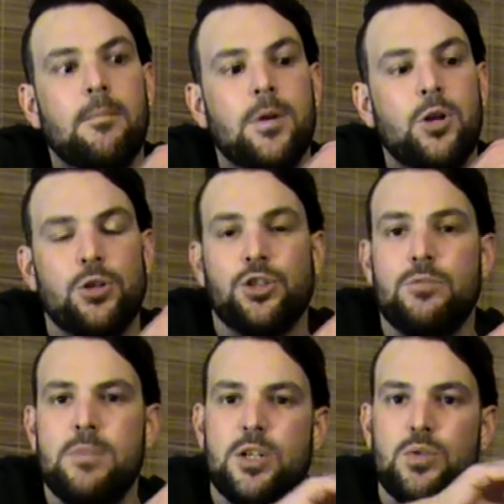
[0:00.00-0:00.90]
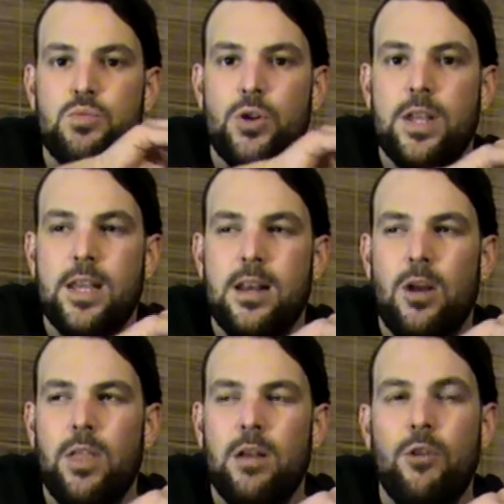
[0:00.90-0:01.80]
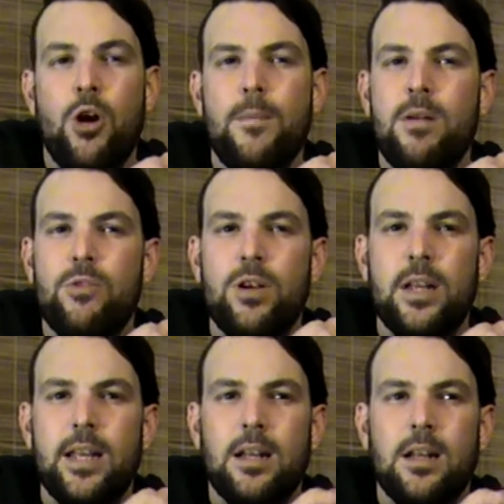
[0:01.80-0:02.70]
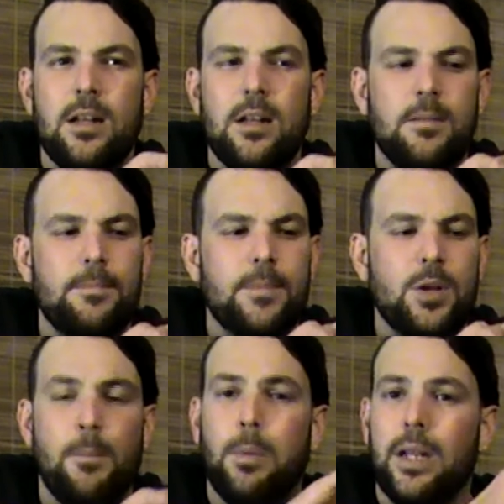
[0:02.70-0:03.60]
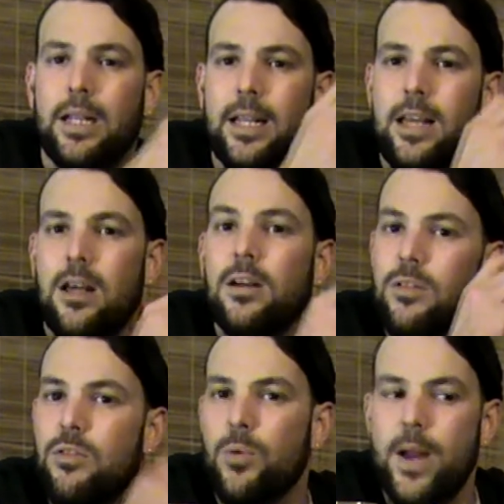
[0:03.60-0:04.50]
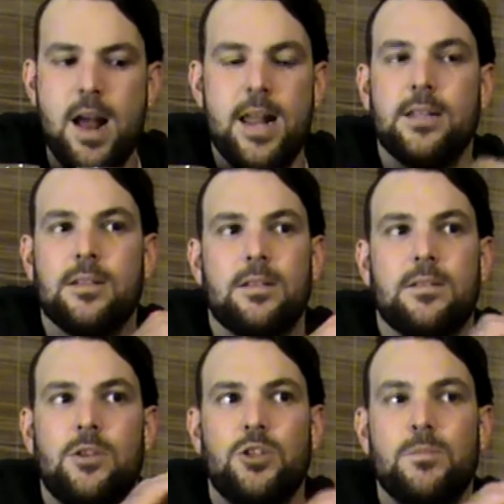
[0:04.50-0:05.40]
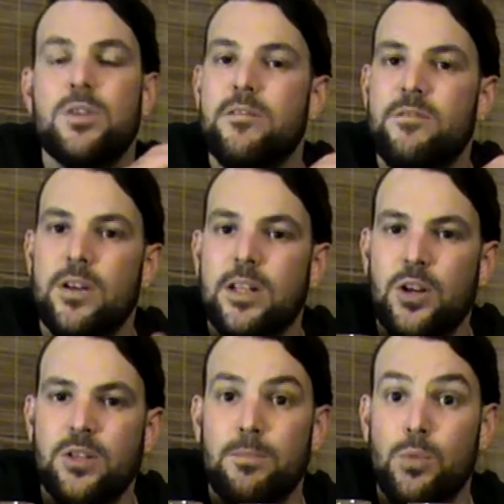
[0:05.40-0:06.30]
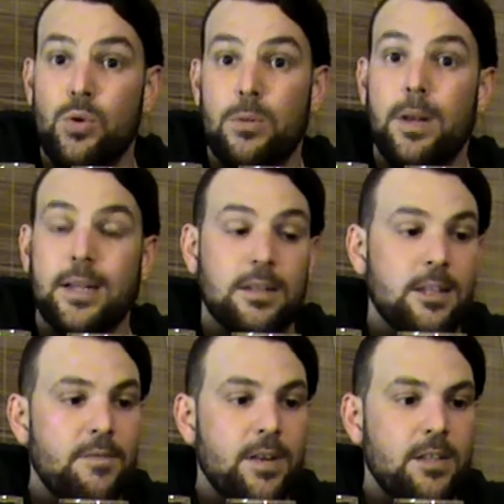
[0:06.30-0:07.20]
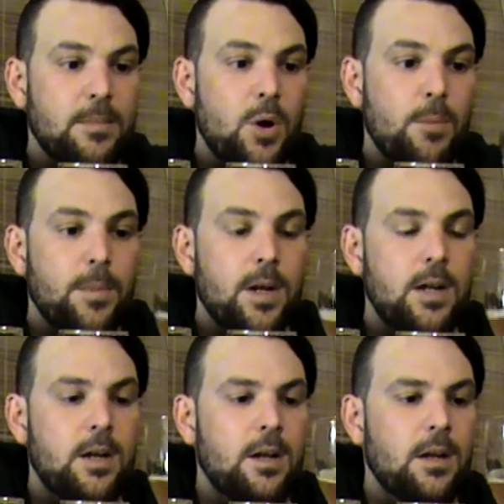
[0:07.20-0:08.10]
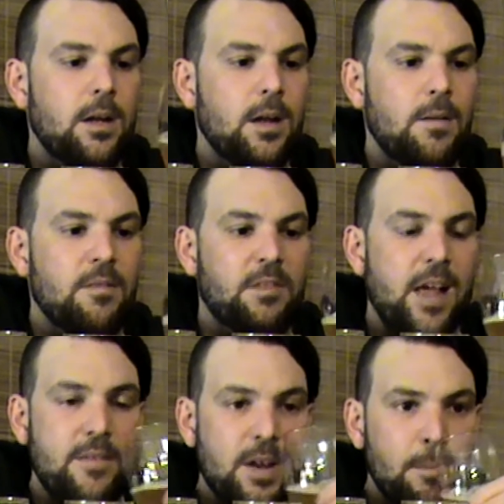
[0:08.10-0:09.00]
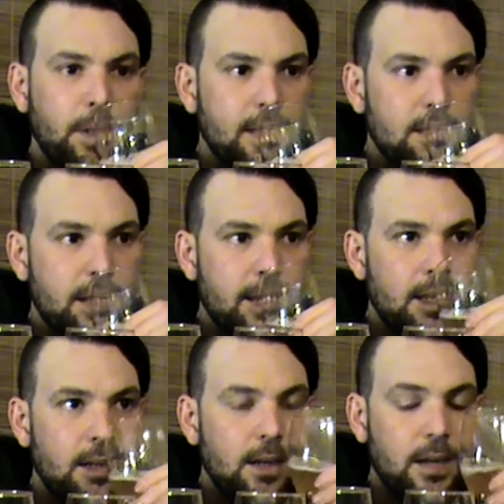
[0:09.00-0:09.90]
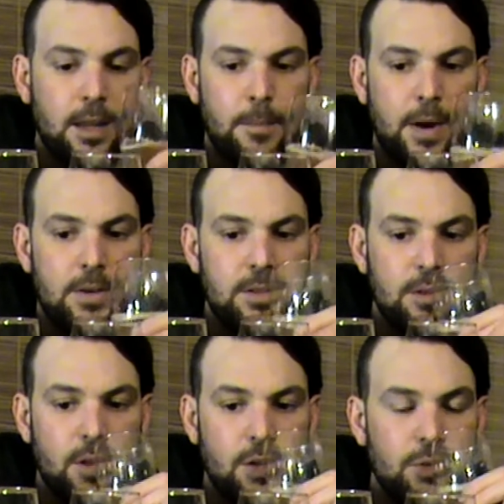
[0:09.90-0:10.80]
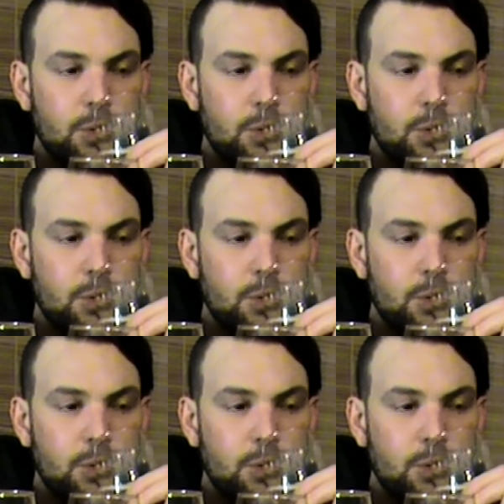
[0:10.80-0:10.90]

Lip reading: Not so much what you get on the aroma really, completely throughout. It's got some more complexity, definitely some hop flavour complexity in comparison to those two